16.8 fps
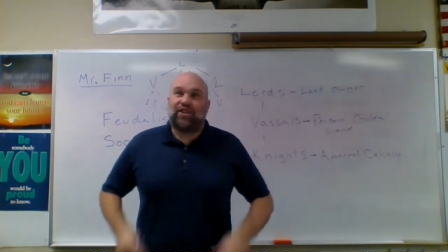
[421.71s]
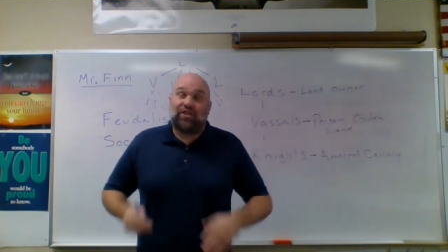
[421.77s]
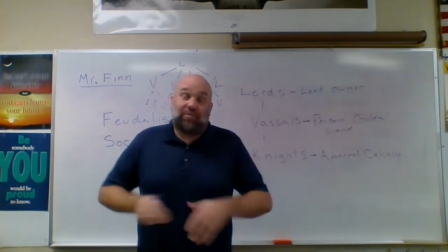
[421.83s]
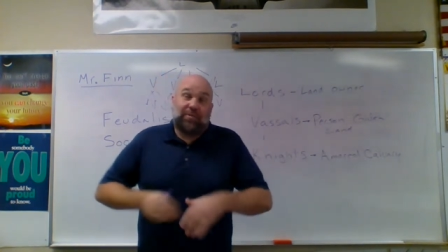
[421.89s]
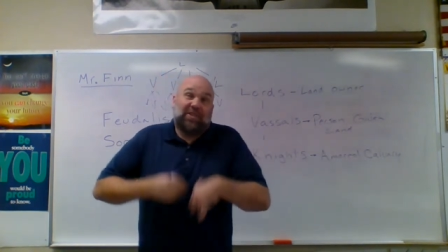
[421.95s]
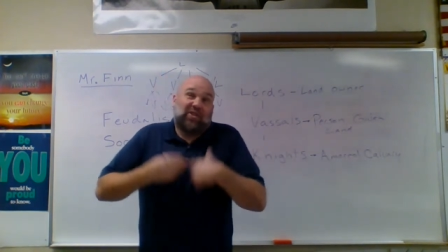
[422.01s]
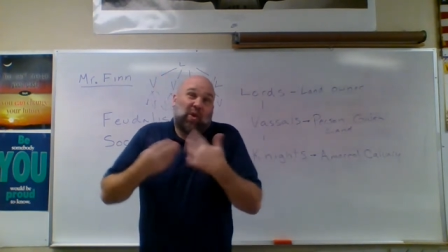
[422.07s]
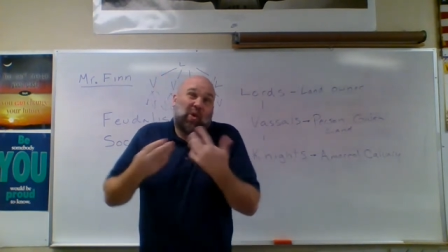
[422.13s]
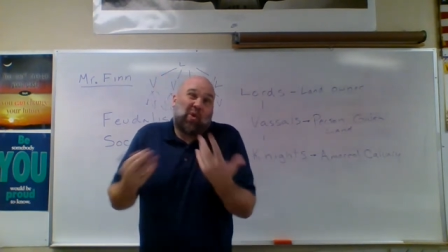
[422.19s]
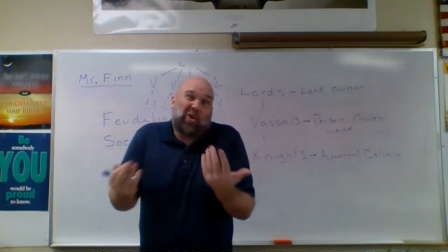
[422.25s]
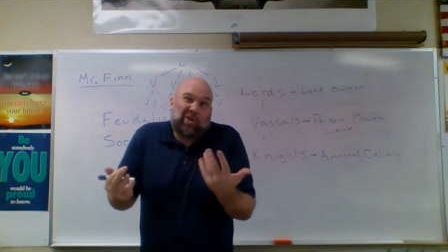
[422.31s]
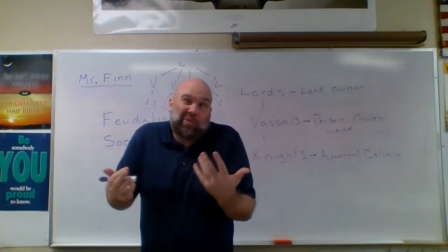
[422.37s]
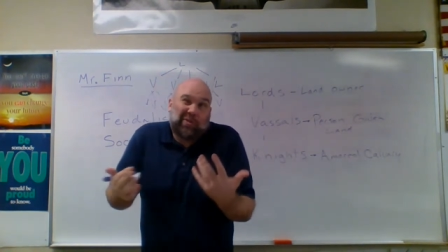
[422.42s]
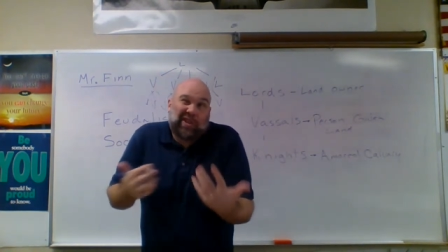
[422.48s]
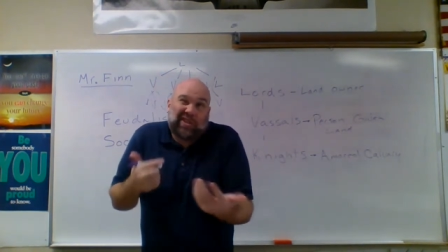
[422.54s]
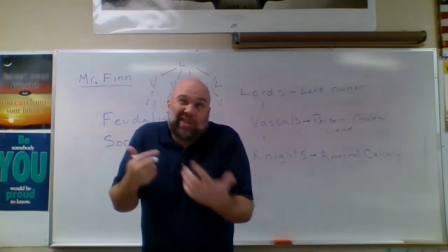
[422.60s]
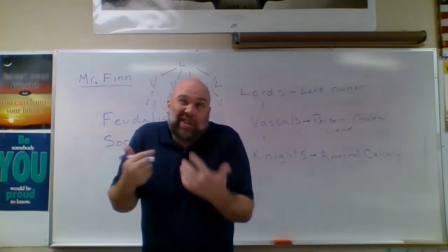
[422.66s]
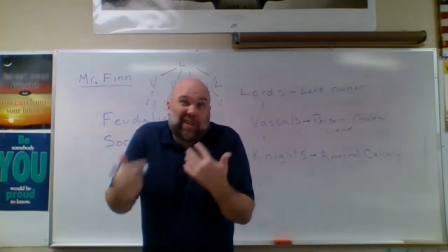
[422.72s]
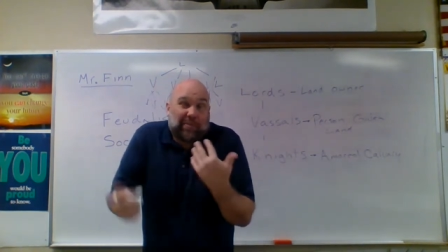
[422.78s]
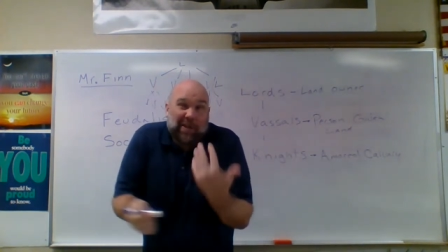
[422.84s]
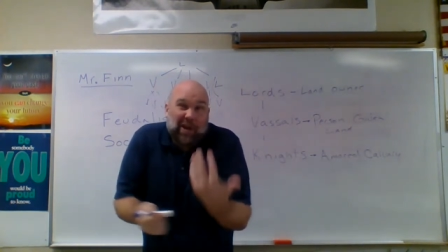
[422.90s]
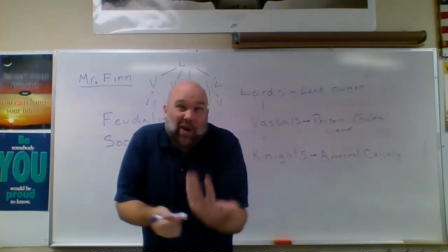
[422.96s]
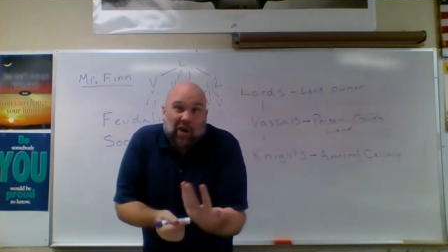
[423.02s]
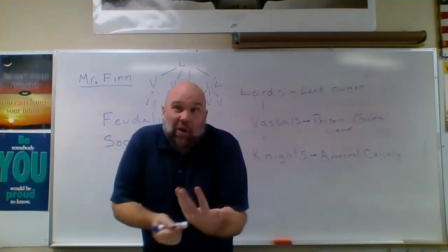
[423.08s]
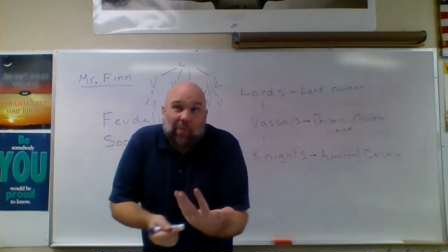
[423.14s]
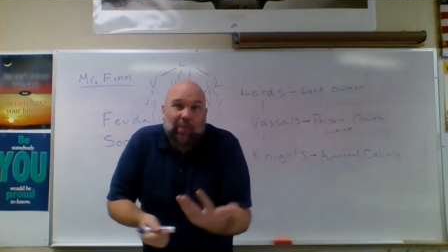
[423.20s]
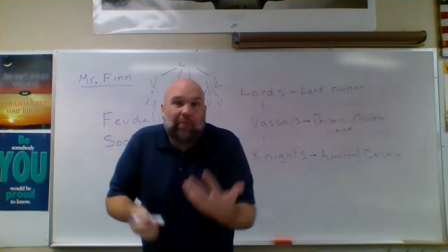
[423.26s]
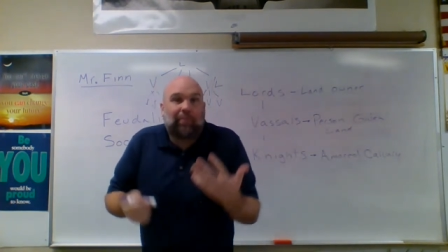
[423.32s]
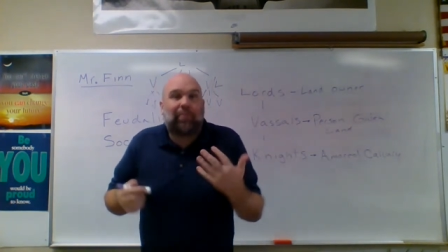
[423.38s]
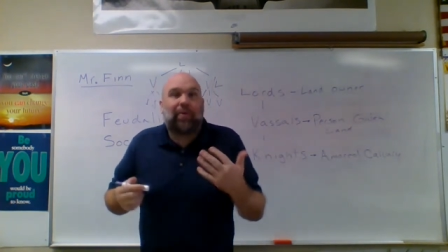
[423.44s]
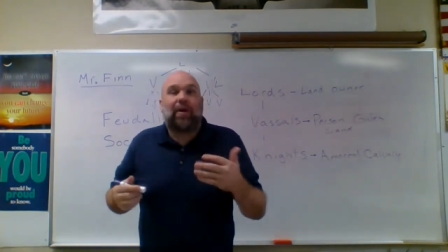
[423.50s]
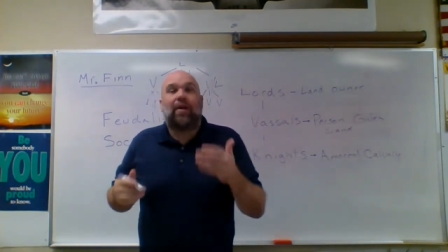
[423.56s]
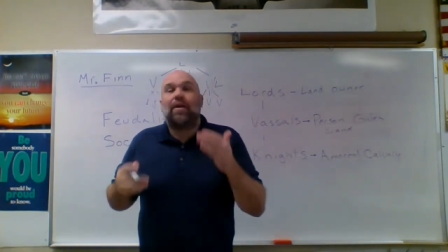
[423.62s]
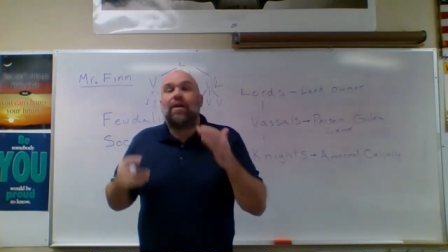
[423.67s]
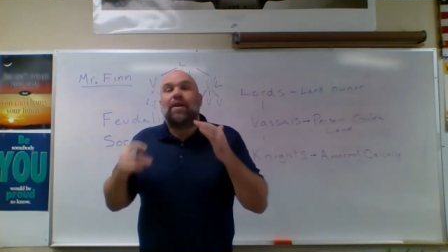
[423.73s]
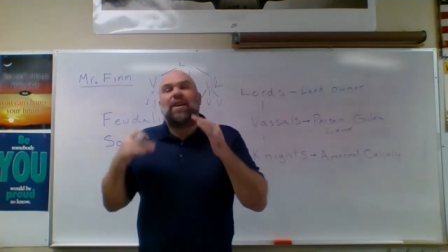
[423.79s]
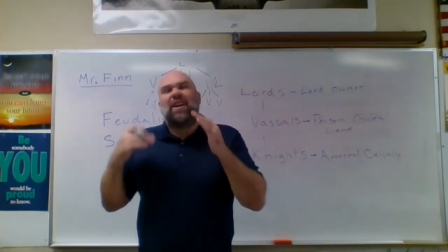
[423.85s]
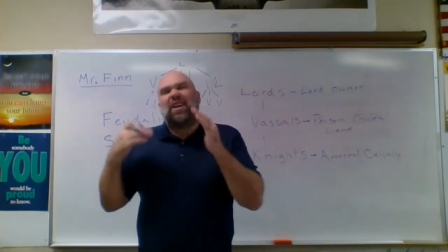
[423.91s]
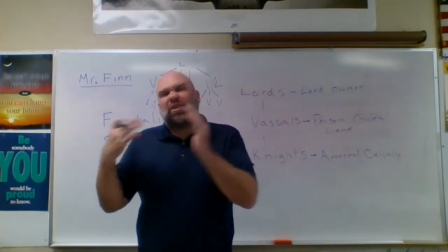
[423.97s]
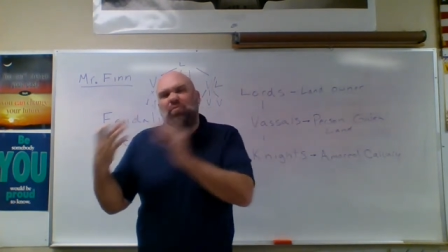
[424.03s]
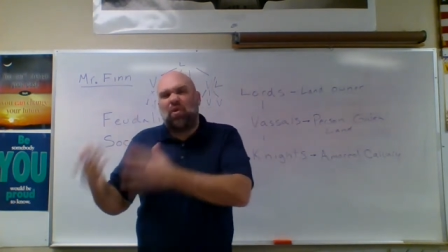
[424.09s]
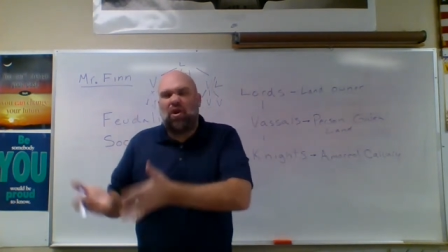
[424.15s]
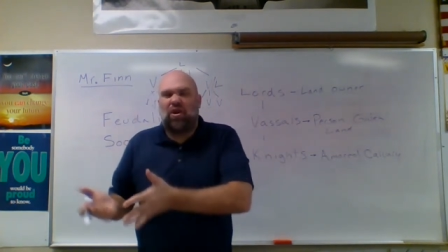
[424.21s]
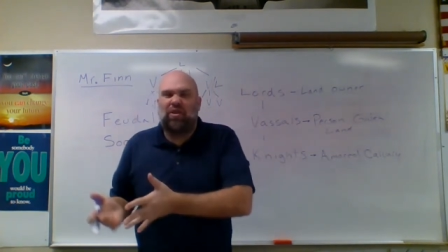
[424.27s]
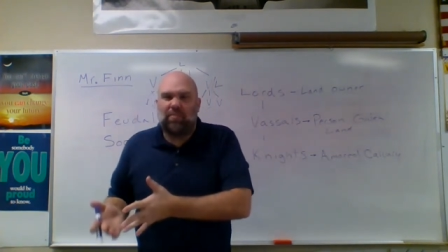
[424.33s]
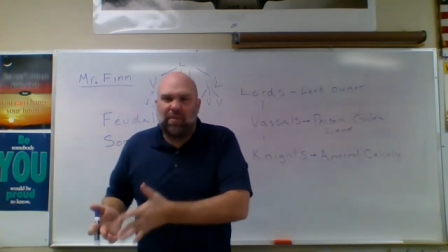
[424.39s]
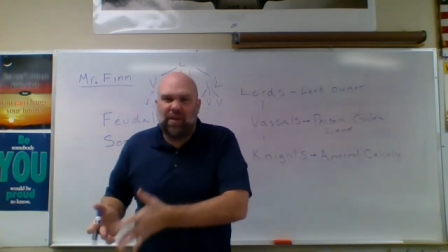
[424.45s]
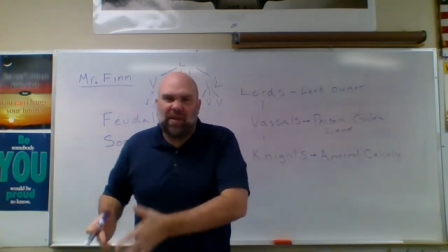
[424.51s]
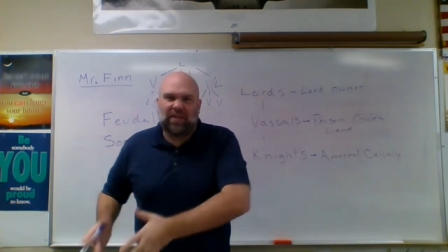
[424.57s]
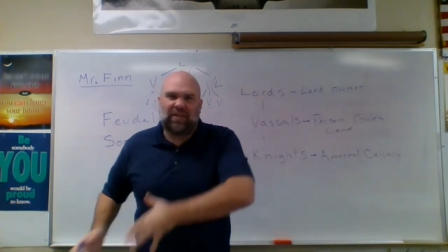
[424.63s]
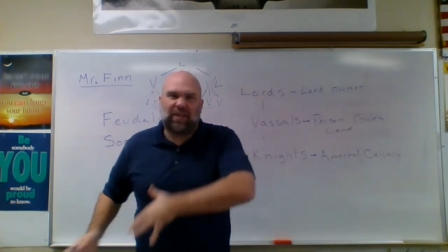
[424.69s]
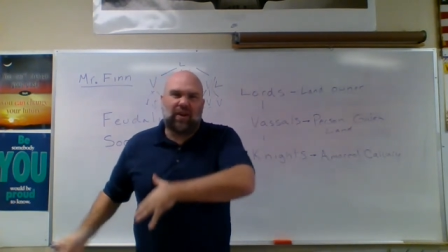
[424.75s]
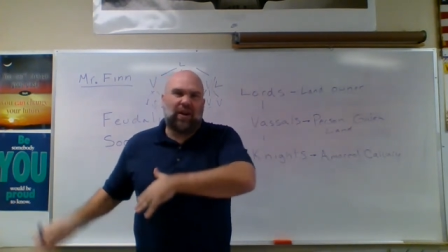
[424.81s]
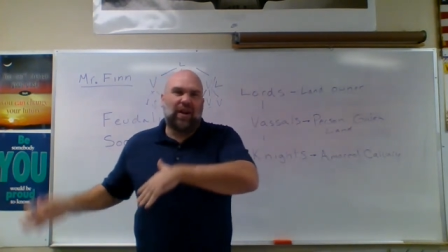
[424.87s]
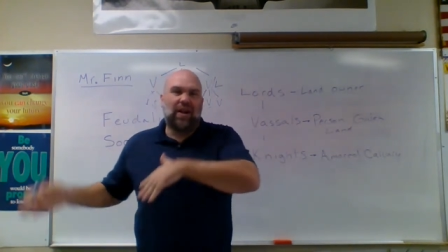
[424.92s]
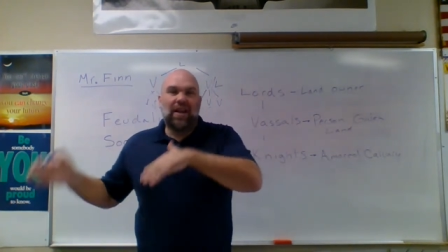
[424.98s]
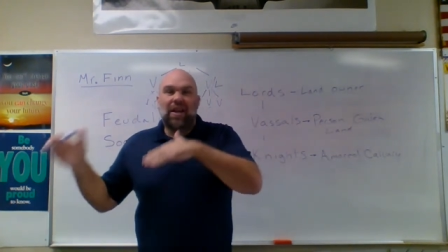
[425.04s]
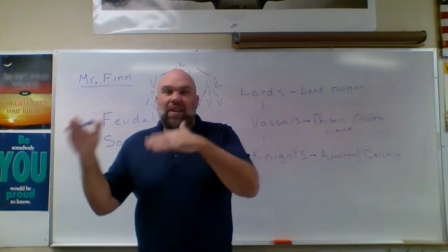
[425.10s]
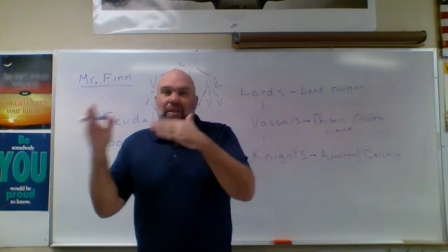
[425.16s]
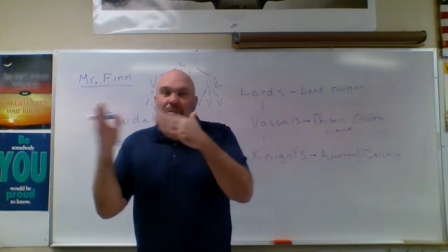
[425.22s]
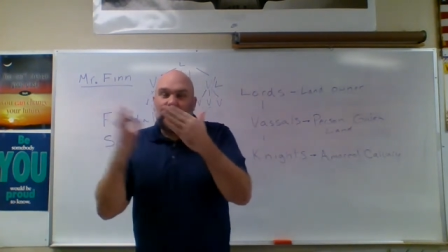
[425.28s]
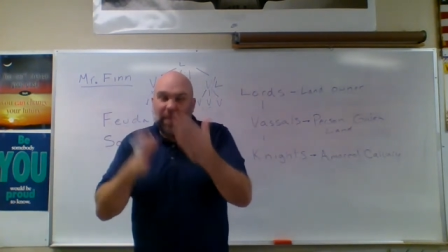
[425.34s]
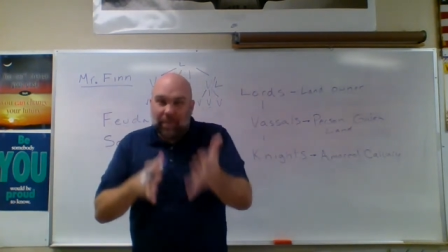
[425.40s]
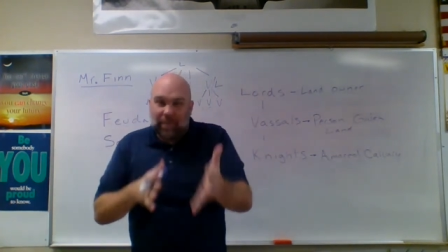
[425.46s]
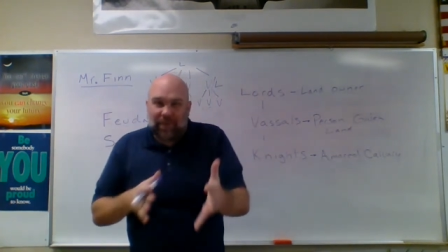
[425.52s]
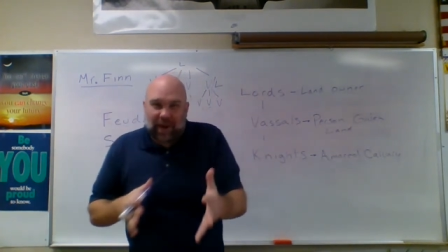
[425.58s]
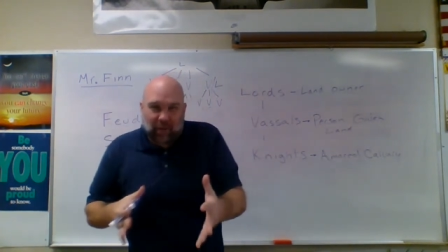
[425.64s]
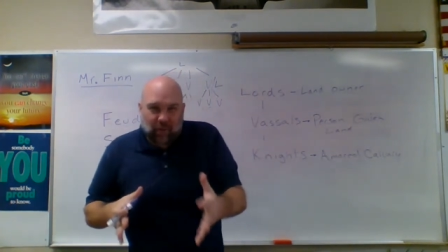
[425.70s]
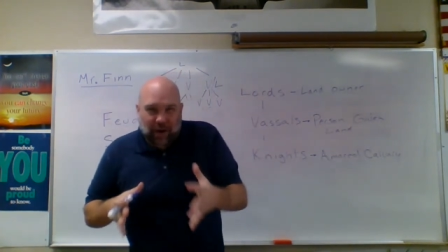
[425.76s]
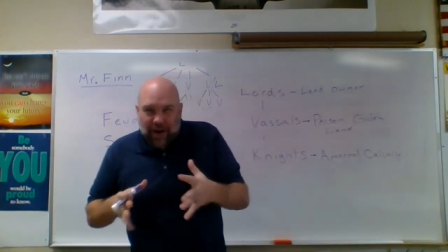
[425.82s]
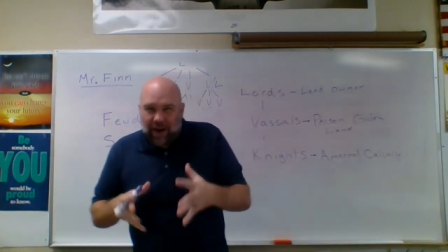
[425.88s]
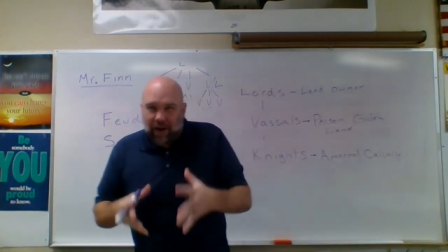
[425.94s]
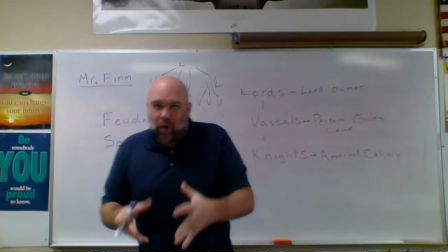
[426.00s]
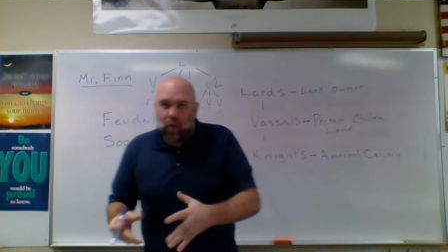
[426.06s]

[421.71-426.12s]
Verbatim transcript: just means a horseman; it doesn't need to be armored, but it's part of the military. The people that ride on